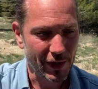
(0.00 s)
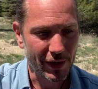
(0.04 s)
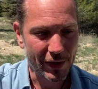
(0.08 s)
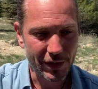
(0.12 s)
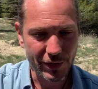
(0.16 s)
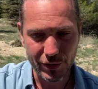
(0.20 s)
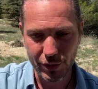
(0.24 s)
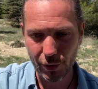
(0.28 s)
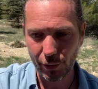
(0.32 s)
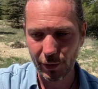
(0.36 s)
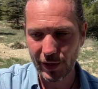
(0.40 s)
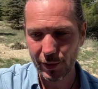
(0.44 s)

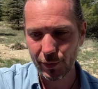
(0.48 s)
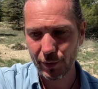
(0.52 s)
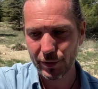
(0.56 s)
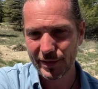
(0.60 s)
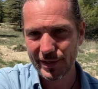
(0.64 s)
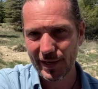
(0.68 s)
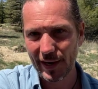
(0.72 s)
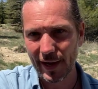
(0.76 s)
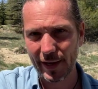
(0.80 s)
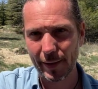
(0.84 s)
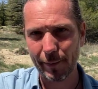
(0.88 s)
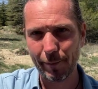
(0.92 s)
So it
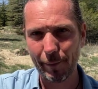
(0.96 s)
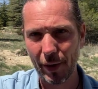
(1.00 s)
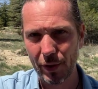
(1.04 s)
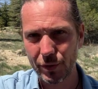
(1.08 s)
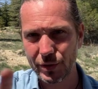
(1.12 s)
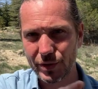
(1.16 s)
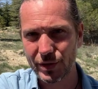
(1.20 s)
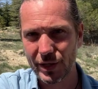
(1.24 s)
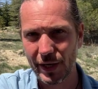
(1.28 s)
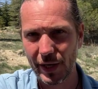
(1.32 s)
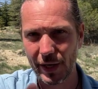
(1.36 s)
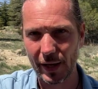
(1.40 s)
was like
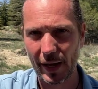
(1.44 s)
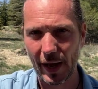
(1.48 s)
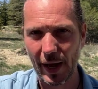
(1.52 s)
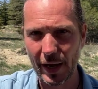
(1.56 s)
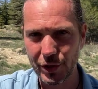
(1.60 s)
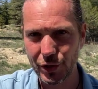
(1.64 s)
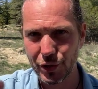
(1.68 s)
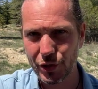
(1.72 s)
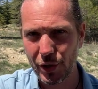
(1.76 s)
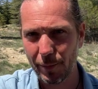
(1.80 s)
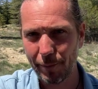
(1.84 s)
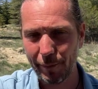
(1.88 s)
bouncing
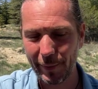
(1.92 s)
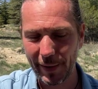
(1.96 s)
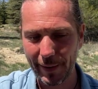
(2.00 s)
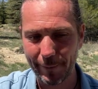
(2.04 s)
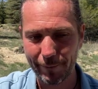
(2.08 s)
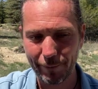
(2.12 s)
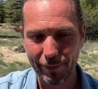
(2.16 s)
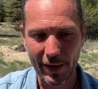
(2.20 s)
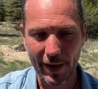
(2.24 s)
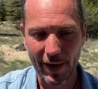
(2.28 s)
and jumping